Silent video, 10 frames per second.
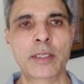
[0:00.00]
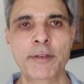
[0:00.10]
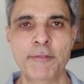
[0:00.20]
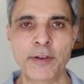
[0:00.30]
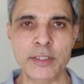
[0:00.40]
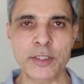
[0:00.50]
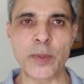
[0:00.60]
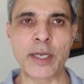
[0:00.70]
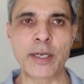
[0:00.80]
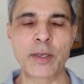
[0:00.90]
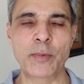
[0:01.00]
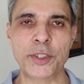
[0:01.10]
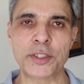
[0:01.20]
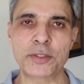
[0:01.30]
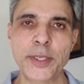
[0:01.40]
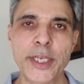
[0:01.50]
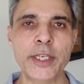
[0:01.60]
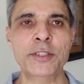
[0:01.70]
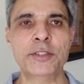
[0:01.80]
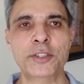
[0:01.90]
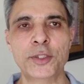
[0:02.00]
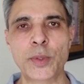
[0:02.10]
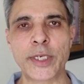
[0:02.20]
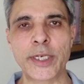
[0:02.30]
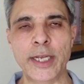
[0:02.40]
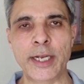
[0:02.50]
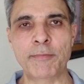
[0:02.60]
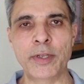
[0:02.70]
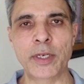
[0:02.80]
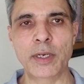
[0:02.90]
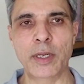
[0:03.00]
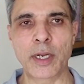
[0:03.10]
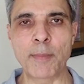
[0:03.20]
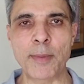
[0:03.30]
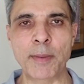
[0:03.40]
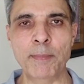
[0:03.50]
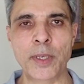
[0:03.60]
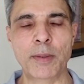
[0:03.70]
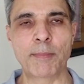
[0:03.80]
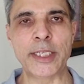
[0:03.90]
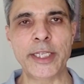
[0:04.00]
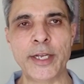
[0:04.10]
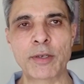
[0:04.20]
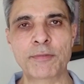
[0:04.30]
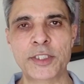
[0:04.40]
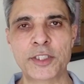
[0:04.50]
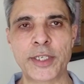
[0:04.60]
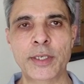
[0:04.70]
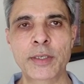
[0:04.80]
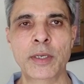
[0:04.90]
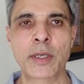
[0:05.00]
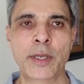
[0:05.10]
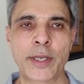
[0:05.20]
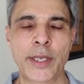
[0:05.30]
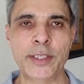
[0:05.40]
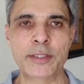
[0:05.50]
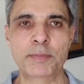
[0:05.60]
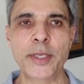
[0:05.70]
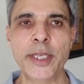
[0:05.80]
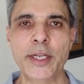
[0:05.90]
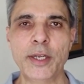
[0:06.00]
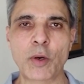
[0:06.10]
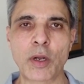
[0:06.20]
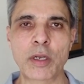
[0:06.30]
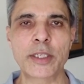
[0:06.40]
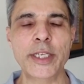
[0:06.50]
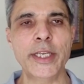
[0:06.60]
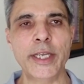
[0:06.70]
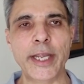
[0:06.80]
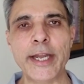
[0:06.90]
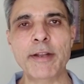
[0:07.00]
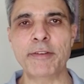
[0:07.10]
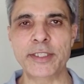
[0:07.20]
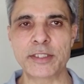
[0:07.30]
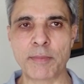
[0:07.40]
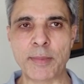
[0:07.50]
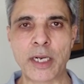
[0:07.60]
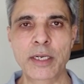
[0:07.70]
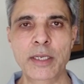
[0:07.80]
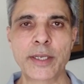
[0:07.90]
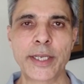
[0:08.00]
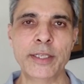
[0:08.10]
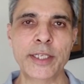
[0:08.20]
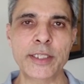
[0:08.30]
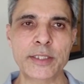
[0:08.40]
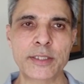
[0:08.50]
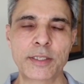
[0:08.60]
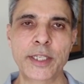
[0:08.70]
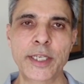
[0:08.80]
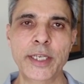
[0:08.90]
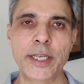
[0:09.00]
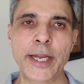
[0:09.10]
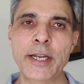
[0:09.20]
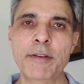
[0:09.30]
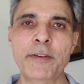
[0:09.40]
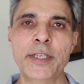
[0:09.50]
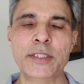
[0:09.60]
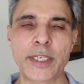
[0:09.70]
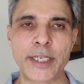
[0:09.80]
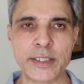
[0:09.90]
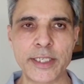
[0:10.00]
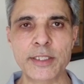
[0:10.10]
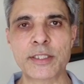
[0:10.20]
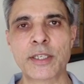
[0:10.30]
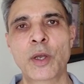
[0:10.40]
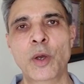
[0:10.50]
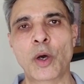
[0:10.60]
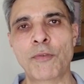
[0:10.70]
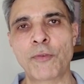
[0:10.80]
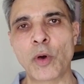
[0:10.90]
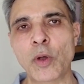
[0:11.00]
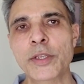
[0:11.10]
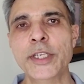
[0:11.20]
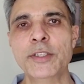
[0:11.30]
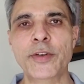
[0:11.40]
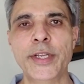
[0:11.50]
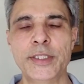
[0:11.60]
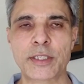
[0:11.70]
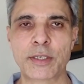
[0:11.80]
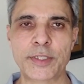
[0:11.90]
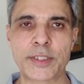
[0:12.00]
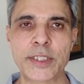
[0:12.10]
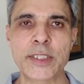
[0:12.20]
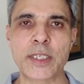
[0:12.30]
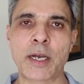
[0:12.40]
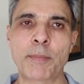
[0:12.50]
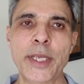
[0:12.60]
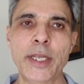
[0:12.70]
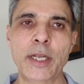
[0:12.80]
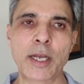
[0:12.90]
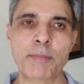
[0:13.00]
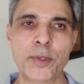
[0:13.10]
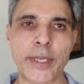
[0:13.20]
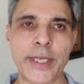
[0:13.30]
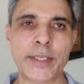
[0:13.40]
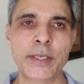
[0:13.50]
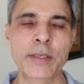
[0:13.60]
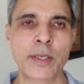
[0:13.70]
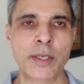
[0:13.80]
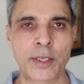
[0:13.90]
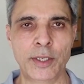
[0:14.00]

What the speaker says: The first one, which is being instituted and will come up by the end of this year, is being called the Air Defence Command. In this, the air defence assets of all the 3 services are being clubbed together,